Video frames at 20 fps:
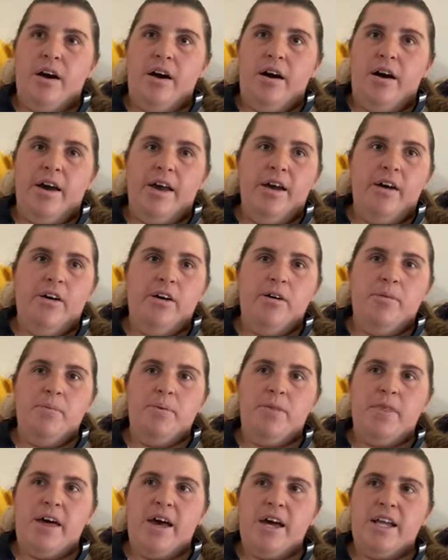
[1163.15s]
I
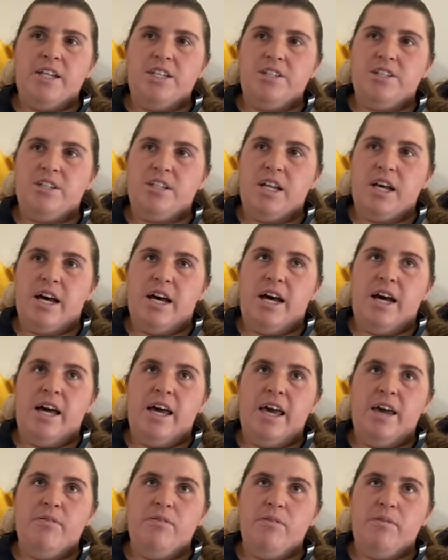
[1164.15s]
hope that
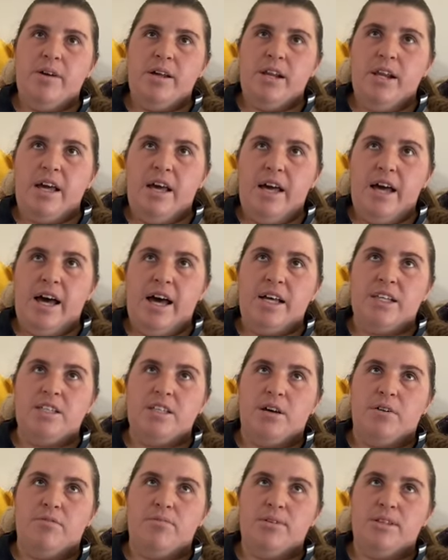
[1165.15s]
everyone has
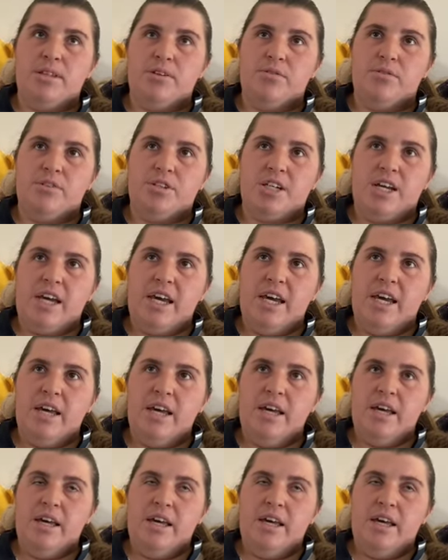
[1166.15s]
a really good day,